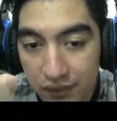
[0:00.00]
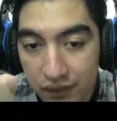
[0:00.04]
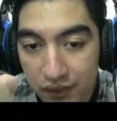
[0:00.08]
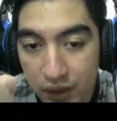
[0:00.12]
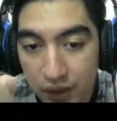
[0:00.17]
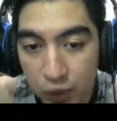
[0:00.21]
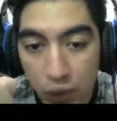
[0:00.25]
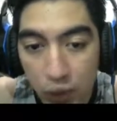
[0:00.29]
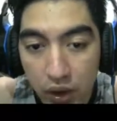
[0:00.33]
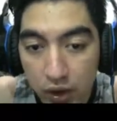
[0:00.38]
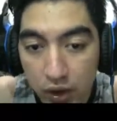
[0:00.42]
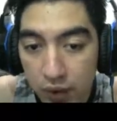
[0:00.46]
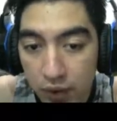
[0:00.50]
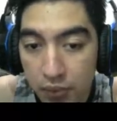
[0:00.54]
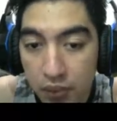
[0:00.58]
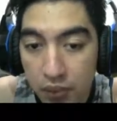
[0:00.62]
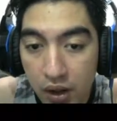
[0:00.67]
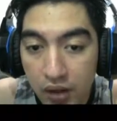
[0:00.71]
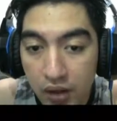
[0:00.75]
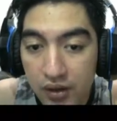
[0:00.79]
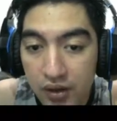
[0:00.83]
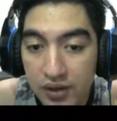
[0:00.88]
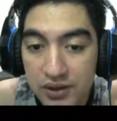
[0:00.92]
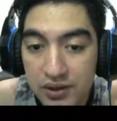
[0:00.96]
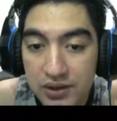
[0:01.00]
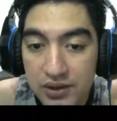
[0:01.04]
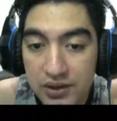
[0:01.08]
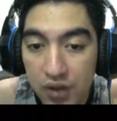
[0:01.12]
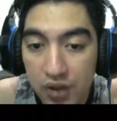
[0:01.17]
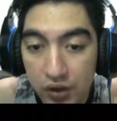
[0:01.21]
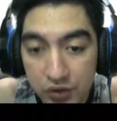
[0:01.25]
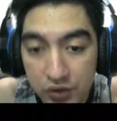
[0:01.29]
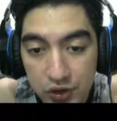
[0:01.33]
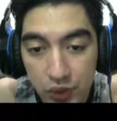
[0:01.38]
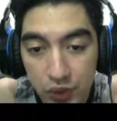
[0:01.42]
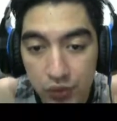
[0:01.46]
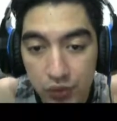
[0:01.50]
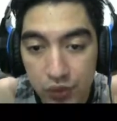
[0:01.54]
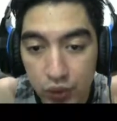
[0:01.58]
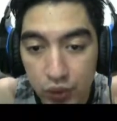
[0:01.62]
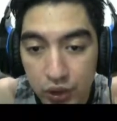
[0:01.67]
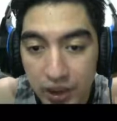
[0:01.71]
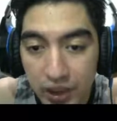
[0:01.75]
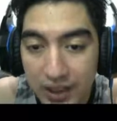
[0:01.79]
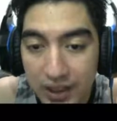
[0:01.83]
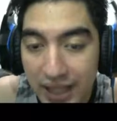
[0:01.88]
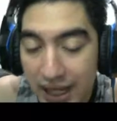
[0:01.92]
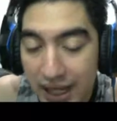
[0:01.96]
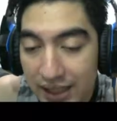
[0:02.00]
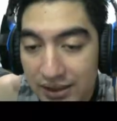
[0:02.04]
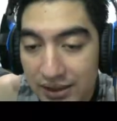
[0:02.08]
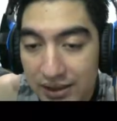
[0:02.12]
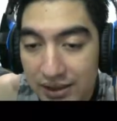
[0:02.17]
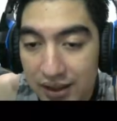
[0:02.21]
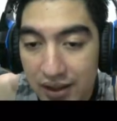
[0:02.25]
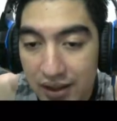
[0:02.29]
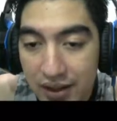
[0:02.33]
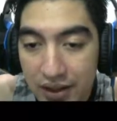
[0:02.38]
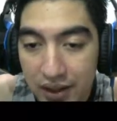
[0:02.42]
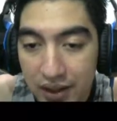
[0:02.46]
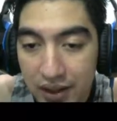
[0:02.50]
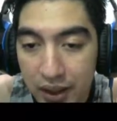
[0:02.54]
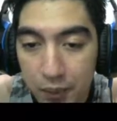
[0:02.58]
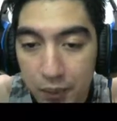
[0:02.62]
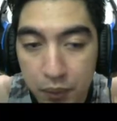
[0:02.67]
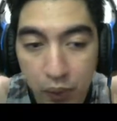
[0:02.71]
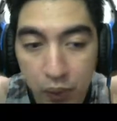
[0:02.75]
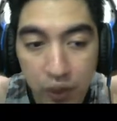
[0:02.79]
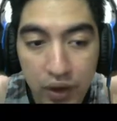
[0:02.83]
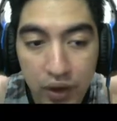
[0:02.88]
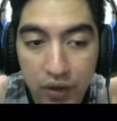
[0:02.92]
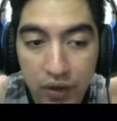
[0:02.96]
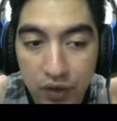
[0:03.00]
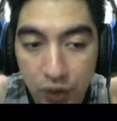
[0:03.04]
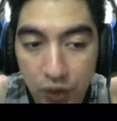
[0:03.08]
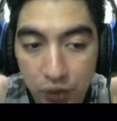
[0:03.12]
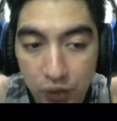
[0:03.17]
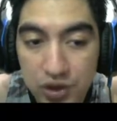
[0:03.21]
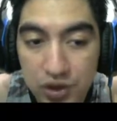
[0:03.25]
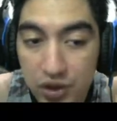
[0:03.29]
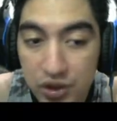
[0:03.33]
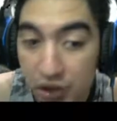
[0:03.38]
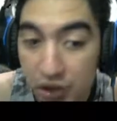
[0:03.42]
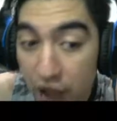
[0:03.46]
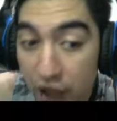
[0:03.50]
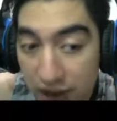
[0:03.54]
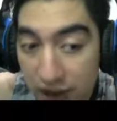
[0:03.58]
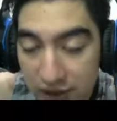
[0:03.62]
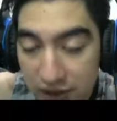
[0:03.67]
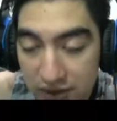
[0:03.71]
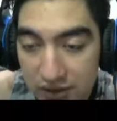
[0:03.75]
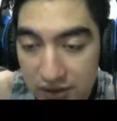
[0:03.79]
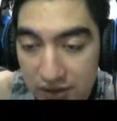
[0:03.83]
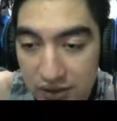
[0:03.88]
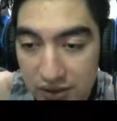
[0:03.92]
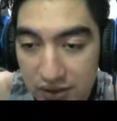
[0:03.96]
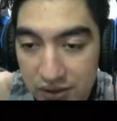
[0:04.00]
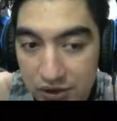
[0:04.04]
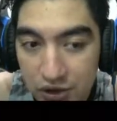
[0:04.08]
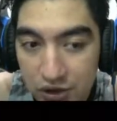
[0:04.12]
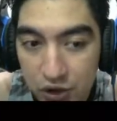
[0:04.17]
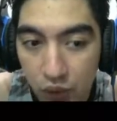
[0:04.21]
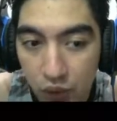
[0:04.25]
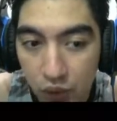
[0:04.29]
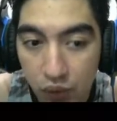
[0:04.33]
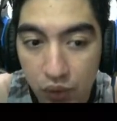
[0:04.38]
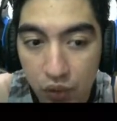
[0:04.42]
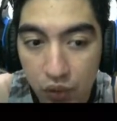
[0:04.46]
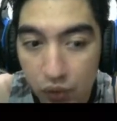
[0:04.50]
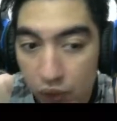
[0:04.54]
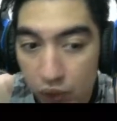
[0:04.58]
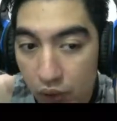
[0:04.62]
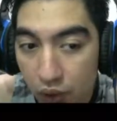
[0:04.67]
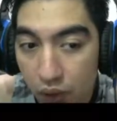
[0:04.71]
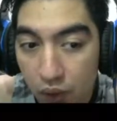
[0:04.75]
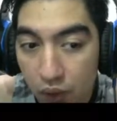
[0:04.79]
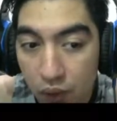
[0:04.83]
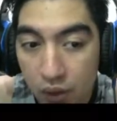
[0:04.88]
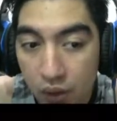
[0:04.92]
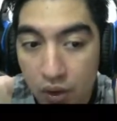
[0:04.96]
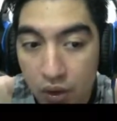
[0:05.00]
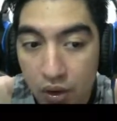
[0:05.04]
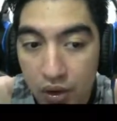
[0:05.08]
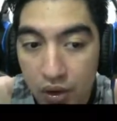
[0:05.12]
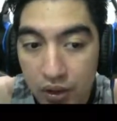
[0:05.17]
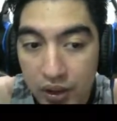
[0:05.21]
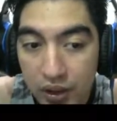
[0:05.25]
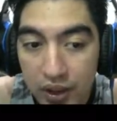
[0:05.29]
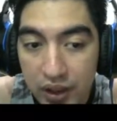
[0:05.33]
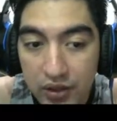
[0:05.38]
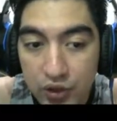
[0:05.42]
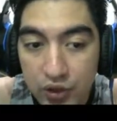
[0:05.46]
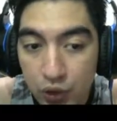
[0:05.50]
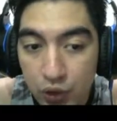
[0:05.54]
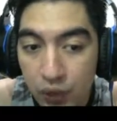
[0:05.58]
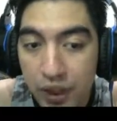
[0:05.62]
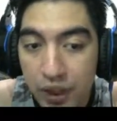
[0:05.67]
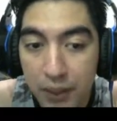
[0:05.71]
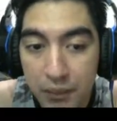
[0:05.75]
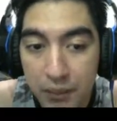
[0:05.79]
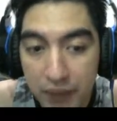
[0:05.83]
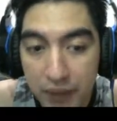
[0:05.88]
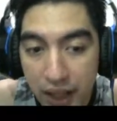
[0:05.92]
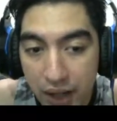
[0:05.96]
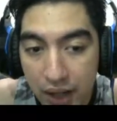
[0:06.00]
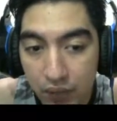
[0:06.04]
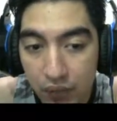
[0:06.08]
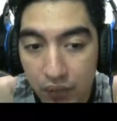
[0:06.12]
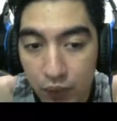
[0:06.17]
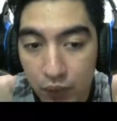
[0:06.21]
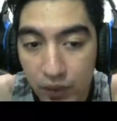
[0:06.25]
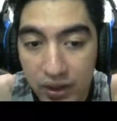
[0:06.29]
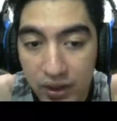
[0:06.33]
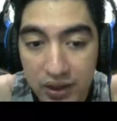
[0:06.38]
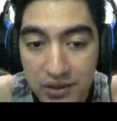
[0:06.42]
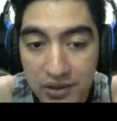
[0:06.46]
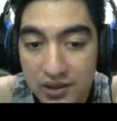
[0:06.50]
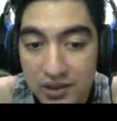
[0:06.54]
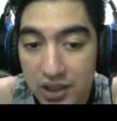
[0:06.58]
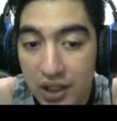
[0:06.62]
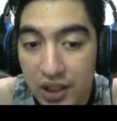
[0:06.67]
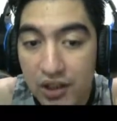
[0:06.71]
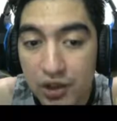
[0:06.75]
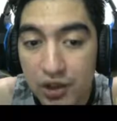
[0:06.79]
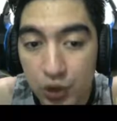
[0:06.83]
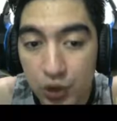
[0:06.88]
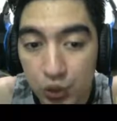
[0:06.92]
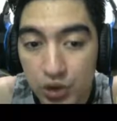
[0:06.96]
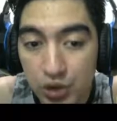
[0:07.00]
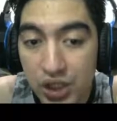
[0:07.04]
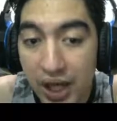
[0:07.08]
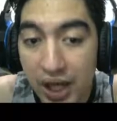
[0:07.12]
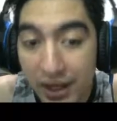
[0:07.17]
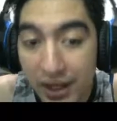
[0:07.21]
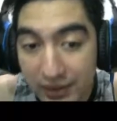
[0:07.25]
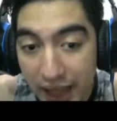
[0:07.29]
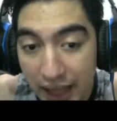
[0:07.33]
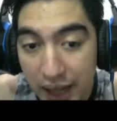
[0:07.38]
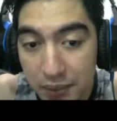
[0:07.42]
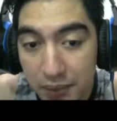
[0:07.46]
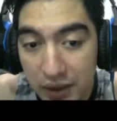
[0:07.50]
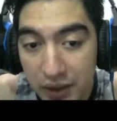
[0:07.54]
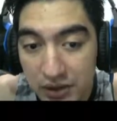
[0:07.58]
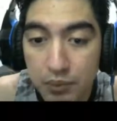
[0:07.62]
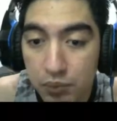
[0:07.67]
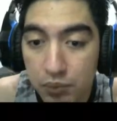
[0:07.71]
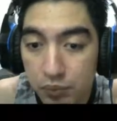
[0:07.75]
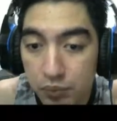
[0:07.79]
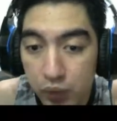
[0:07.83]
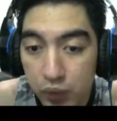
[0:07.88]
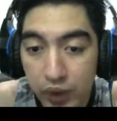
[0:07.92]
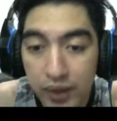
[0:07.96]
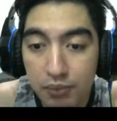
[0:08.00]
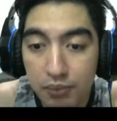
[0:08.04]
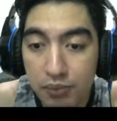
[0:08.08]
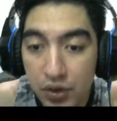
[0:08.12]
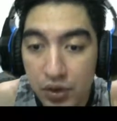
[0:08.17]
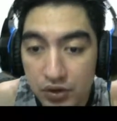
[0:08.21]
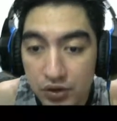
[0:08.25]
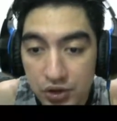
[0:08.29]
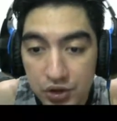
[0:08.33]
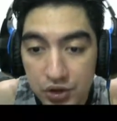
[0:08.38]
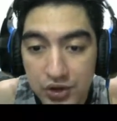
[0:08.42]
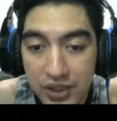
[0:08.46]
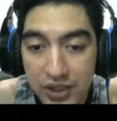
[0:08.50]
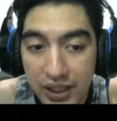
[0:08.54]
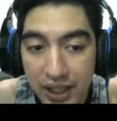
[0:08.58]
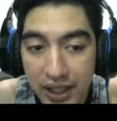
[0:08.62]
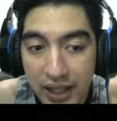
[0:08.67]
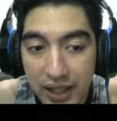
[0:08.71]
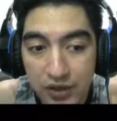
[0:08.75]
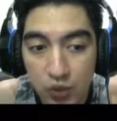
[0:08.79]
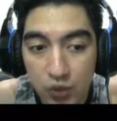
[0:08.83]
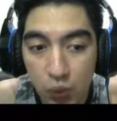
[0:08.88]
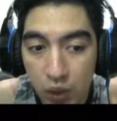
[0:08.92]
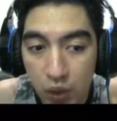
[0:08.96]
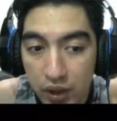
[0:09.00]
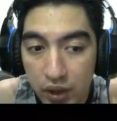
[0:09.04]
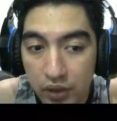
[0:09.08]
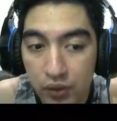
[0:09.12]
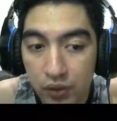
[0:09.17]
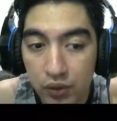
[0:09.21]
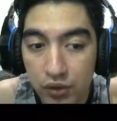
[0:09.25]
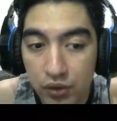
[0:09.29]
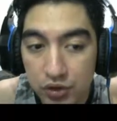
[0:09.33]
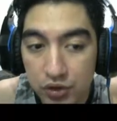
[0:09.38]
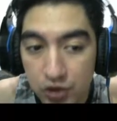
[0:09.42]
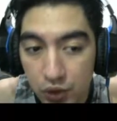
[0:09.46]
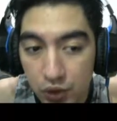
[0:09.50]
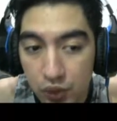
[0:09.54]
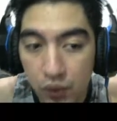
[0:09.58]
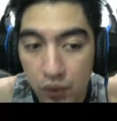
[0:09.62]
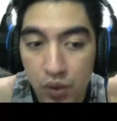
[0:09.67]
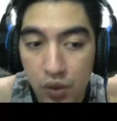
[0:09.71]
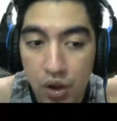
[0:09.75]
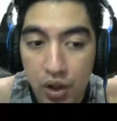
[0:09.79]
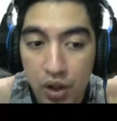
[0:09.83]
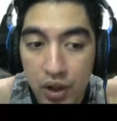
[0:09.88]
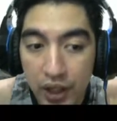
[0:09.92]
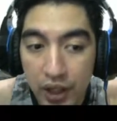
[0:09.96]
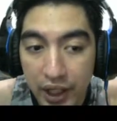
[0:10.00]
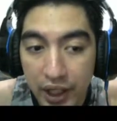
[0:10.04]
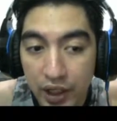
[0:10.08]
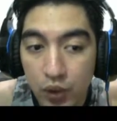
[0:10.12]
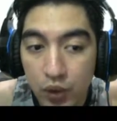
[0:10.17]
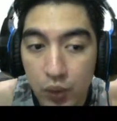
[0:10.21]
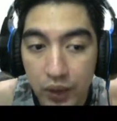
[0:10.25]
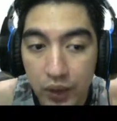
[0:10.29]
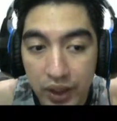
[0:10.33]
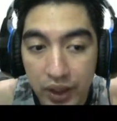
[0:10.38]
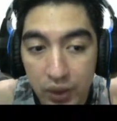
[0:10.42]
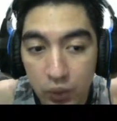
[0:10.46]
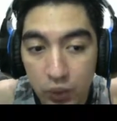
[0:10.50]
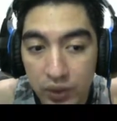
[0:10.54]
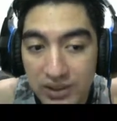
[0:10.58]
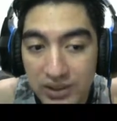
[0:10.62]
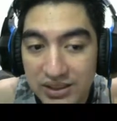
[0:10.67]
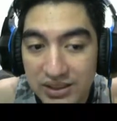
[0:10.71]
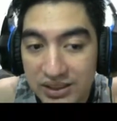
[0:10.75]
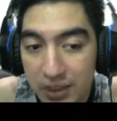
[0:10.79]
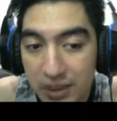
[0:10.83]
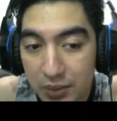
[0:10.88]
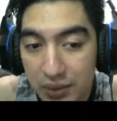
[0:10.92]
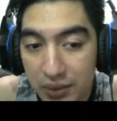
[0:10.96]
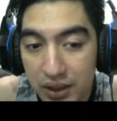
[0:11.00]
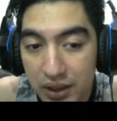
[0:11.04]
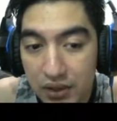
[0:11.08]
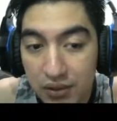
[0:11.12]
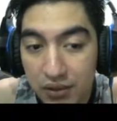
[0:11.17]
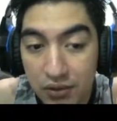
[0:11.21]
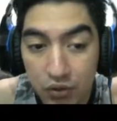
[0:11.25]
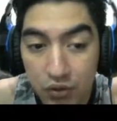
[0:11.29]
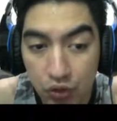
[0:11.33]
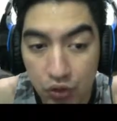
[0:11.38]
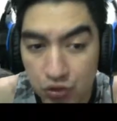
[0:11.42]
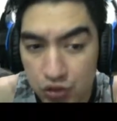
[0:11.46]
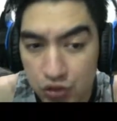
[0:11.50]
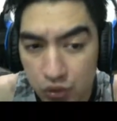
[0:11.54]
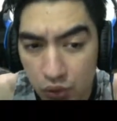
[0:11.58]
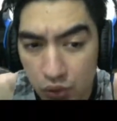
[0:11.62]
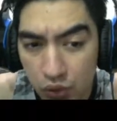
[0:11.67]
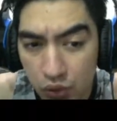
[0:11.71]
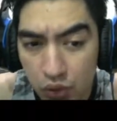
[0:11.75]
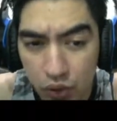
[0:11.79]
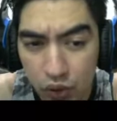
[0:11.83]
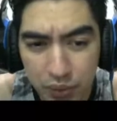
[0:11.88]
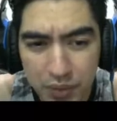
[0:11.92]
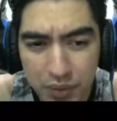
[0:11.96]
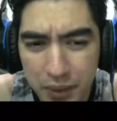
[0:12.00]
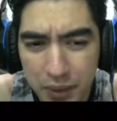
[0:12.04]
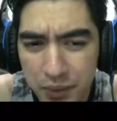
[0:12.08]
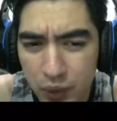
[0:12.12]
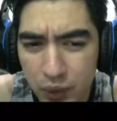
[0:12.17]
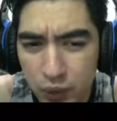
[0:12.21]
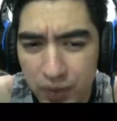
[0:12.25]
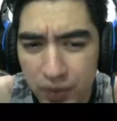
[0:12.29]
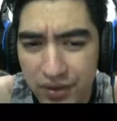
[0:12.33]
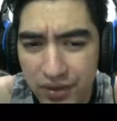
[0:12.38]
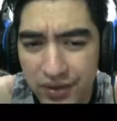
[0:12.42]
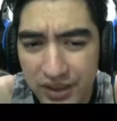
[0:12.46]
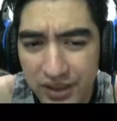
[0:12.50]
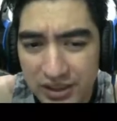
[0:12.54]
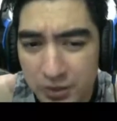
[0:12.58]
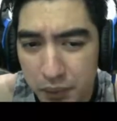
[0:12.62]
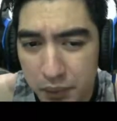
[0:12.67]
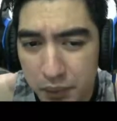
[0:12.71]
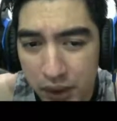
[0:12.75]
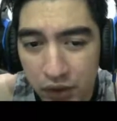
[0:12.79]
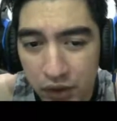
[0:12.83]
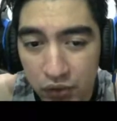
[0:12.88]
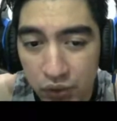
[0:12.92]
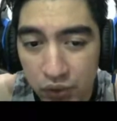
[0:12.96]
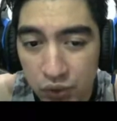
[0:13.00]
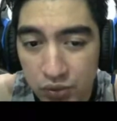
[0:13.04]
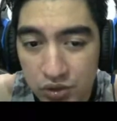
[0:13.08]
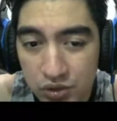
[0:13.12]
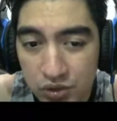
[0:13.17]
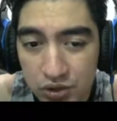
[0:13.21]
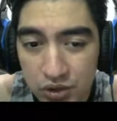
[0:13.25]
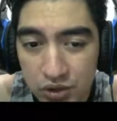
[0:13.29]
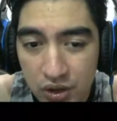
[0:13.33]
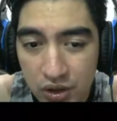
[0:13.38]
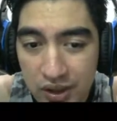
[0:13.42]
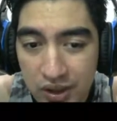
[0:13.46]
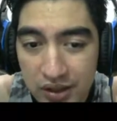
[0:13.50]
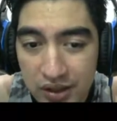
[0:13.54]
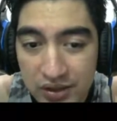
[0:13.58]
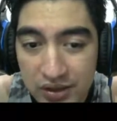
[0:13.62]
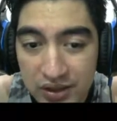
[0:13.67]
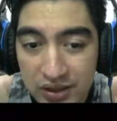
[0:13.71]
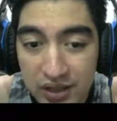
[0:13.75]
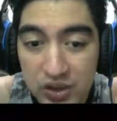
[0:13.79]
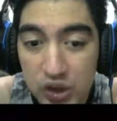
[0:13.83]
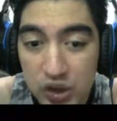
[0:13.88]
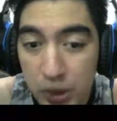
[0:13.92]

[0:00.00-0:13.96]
And Water Homunculus also do the task in putting those dots so Crow can nuke him down with his huge damage. Bring monsters that has 1 or 2 AoE with semi-control or maybe with despair runes, since the